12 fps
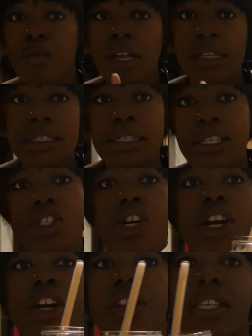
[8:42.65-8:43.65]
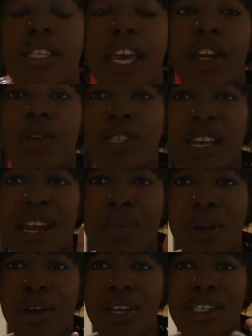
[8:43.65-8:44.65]
let's get started on these candles, and I'm
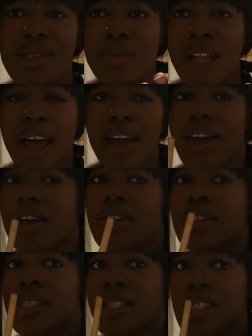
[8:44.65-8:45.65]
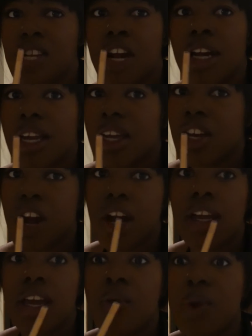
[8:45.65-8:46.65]
gonna go get some light because it's starting to get
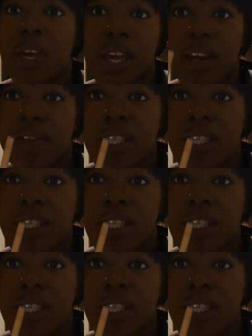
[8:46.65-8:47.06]
dark and we can't even